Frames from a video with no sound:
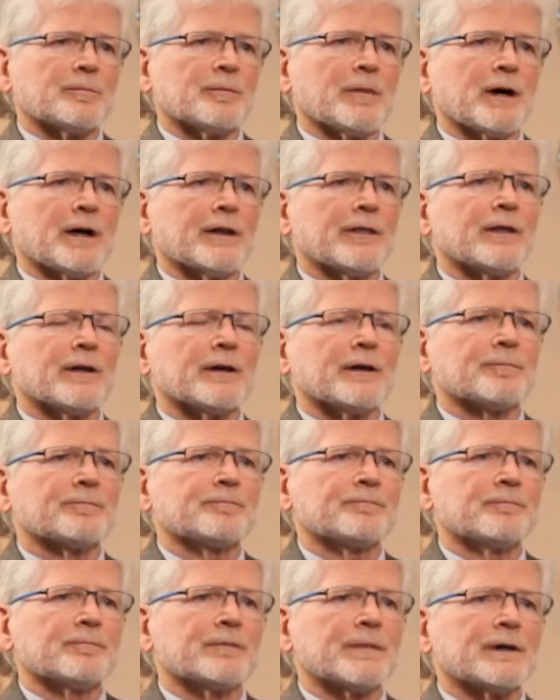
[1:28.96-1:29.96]
by the
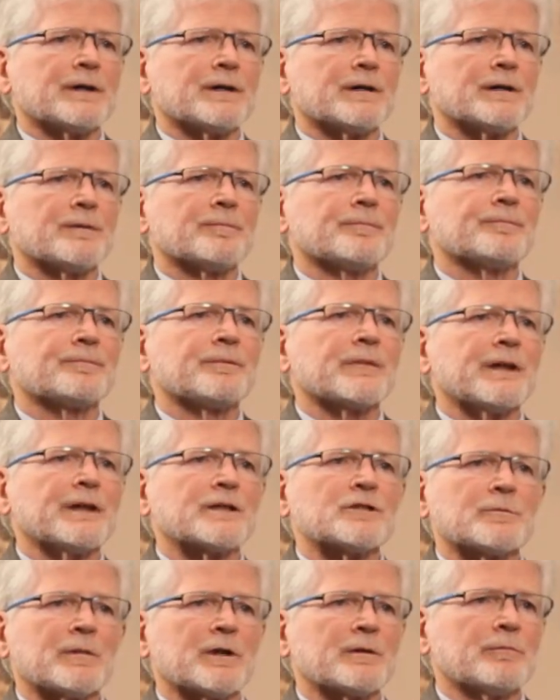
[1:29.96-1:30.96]

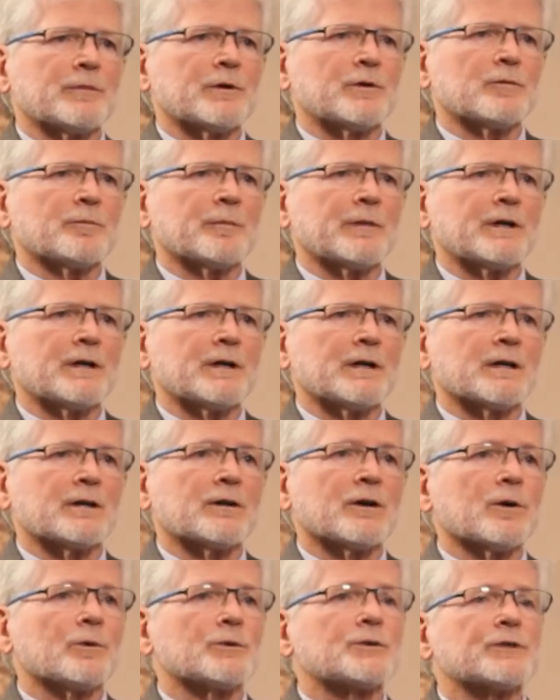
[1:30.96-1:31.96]
Hizmet Movement in
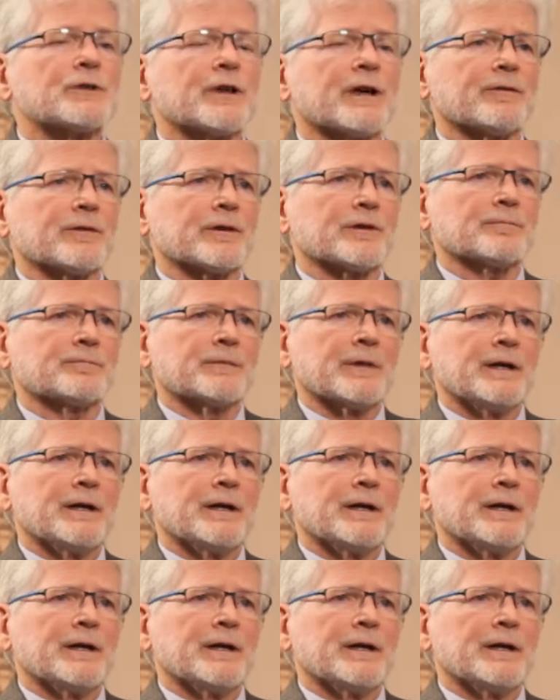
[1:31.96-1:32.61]
'07,